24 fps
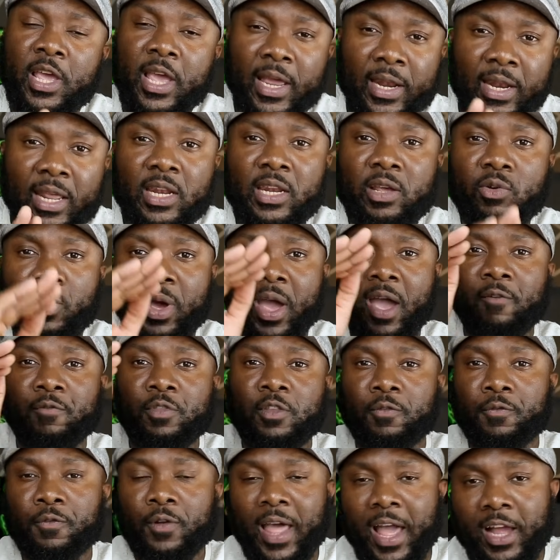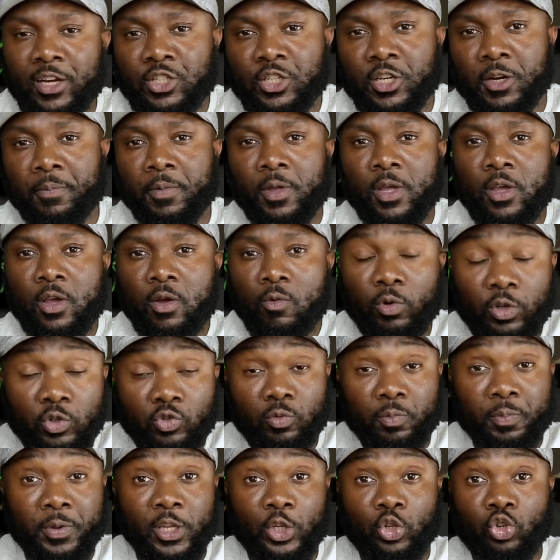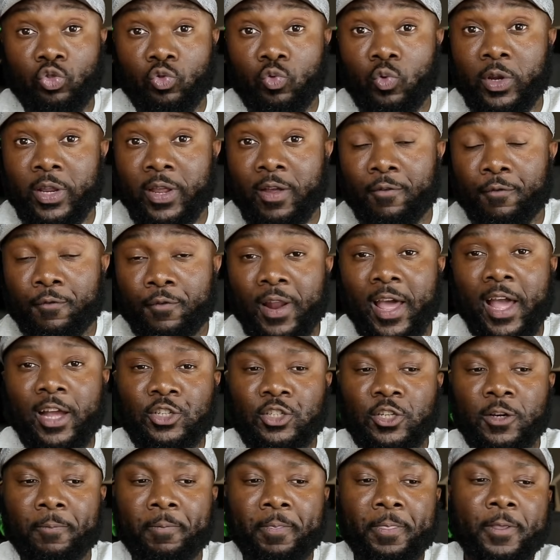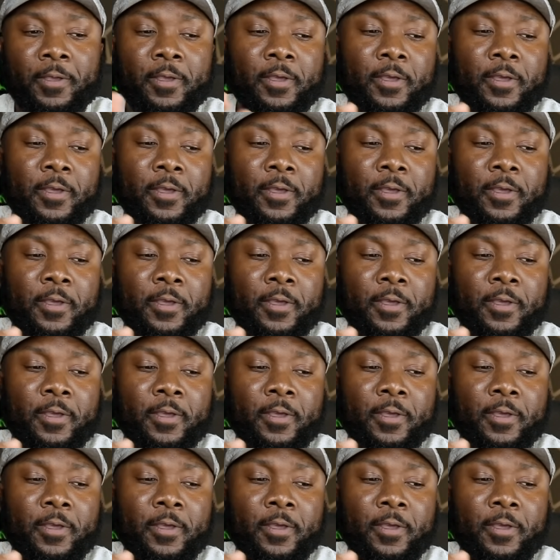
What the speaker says: And then they'll have the flagship, which would be truly a flagship.